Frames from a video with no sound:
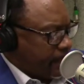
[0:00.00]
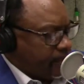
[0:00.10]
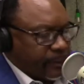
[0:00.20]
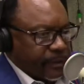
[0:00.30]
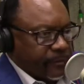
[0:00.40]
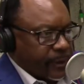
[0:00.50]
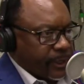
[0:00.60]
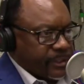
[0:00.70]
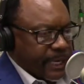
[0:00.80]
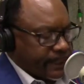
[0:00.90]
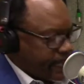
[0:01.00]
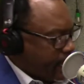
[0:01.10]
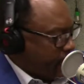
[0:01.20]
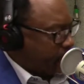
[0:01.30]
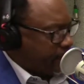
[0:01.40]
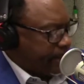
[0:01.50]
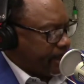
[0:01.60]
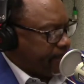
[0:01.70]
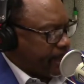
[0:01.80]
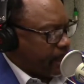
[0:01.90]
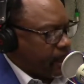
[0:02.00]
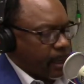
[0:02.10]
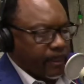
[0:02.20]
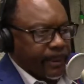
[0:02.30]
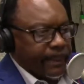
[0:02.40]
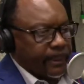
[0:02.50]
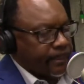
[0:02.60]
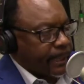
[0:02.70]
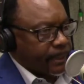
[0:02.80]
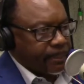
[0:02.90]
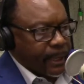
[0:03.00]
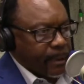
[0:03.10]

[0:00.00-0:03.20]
move their furniture out the house. Maybe pay a car payment. Maybe pay a